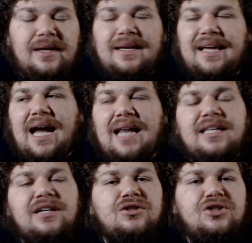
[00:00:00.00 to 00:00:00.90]
It got a
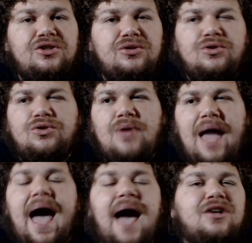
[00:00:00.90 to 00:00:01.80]
little too
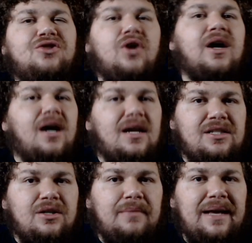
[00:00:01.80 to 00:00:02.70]
drunk on
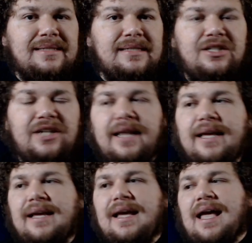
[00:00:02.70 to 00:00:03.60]
its own message and
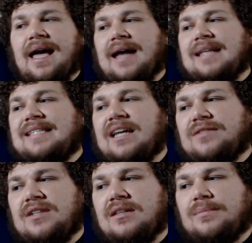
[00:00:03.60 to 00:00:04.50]
kind of
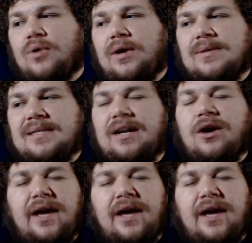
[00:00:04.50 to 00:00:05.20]
delved into the point where it's like, okay,